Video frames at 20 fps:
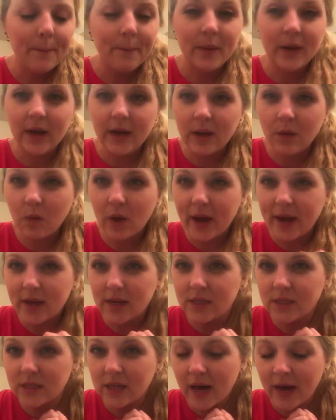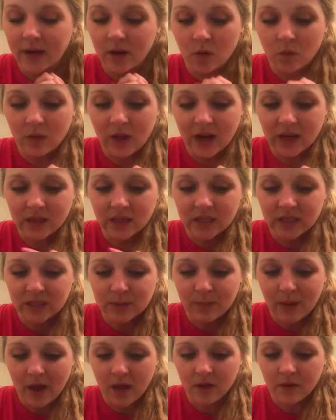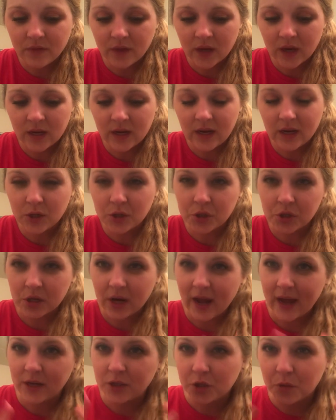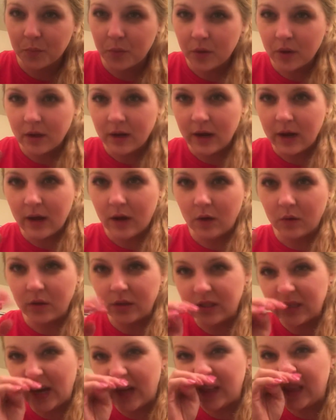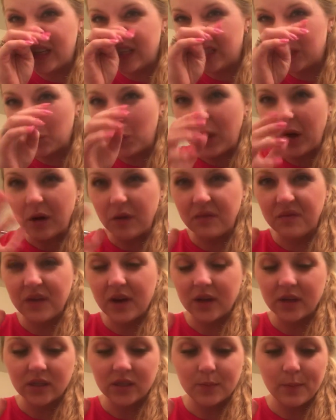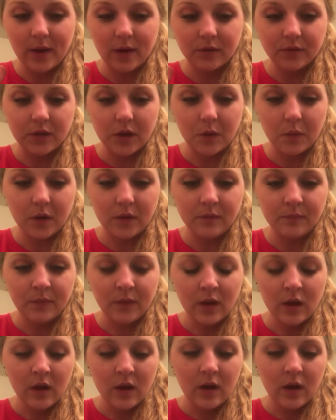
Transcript: But anyways, I don't like the smell of the conditioner as you're putting it on. It's got this weird funk smell to it.